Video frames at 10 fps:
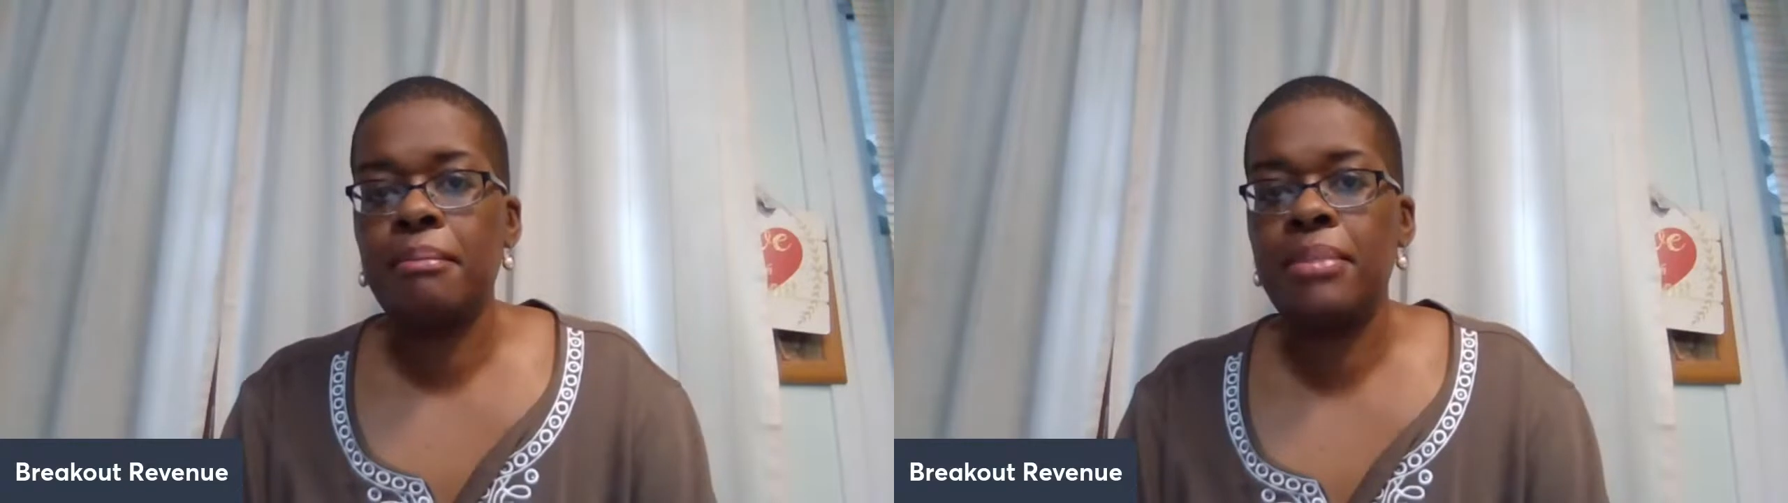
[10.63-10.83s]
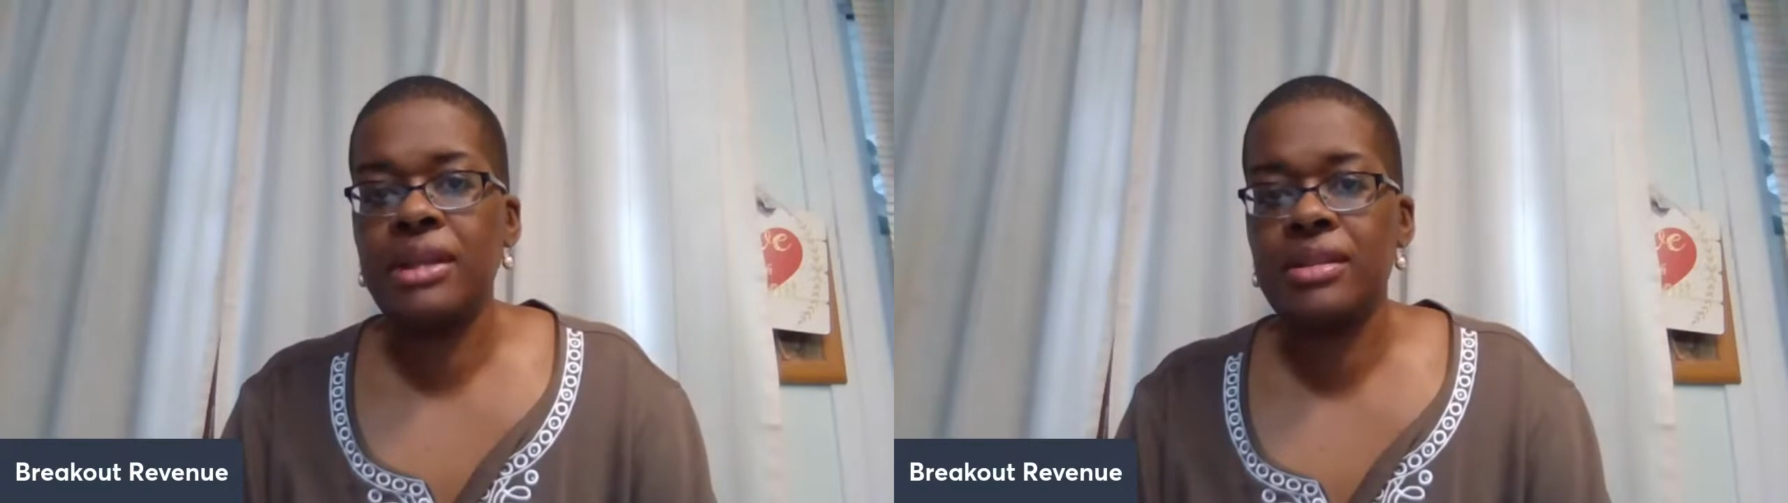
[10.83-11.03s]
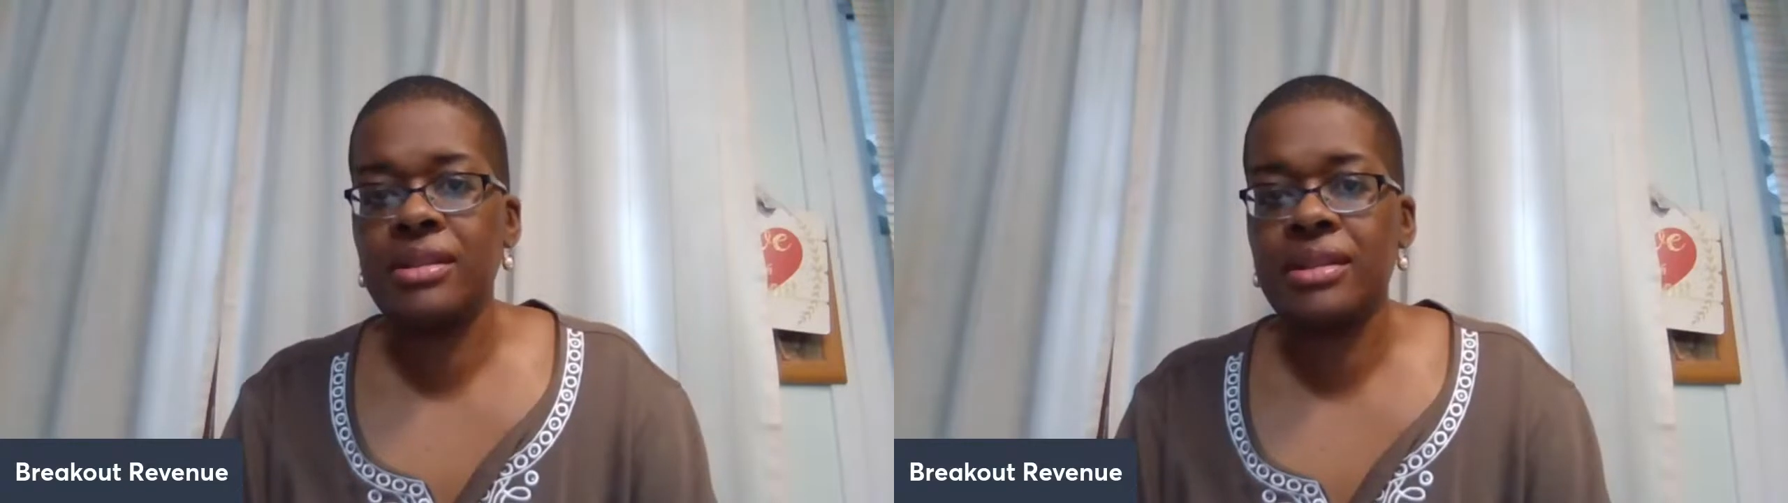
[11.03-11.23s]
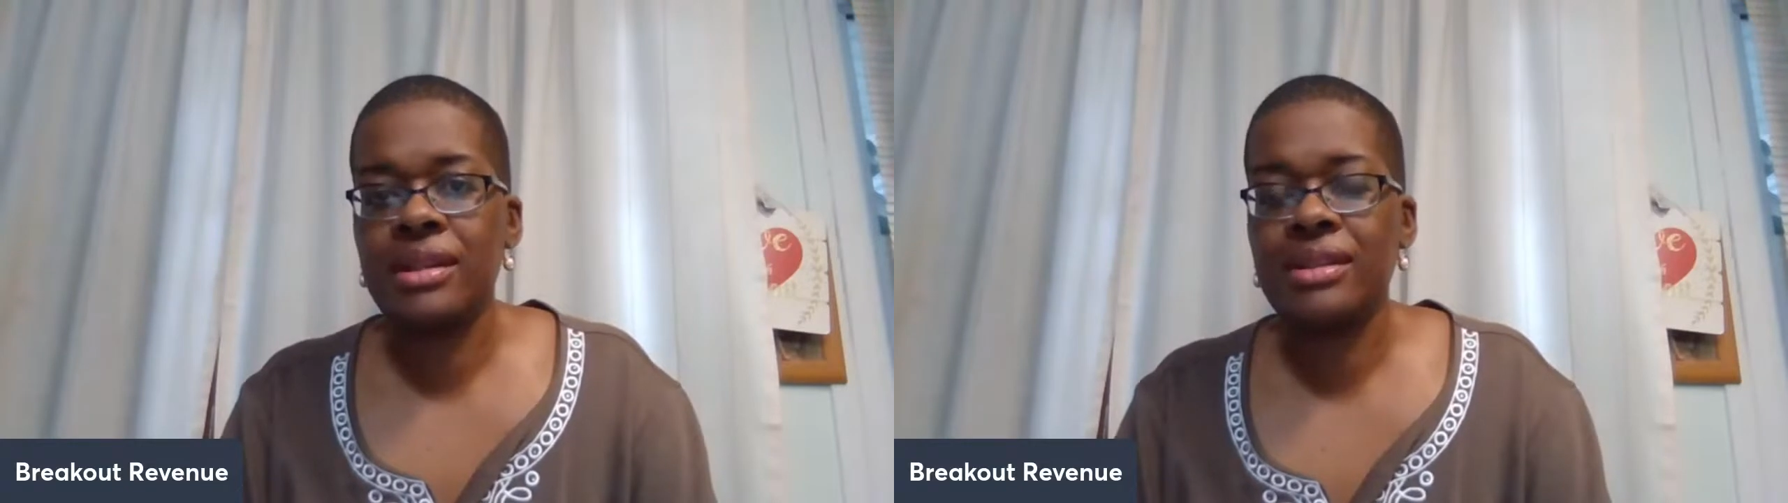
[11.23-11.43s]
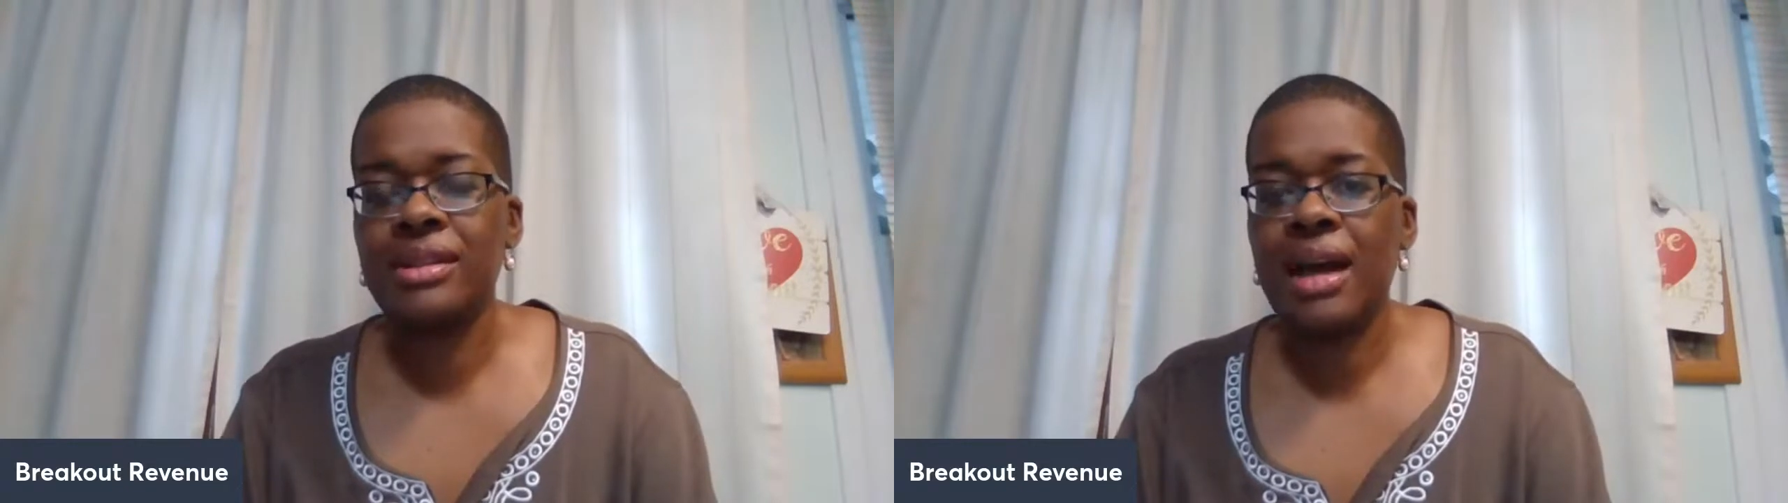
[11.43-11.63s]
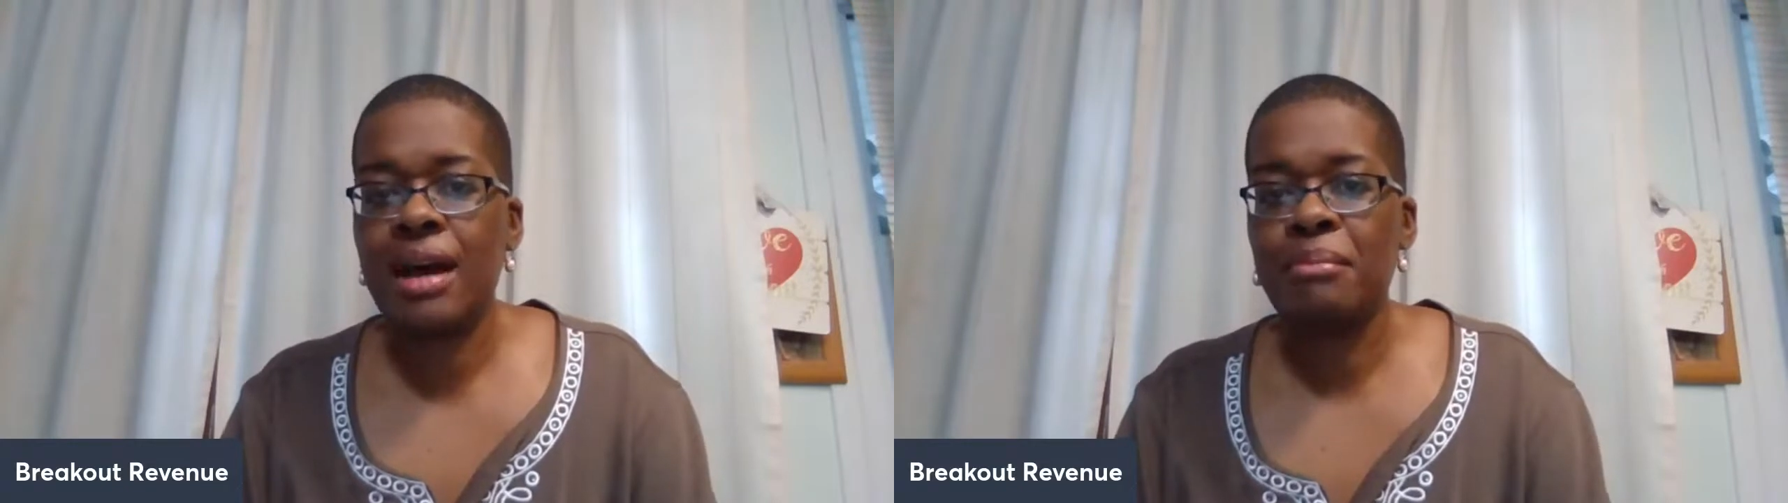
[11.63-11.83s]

businesses not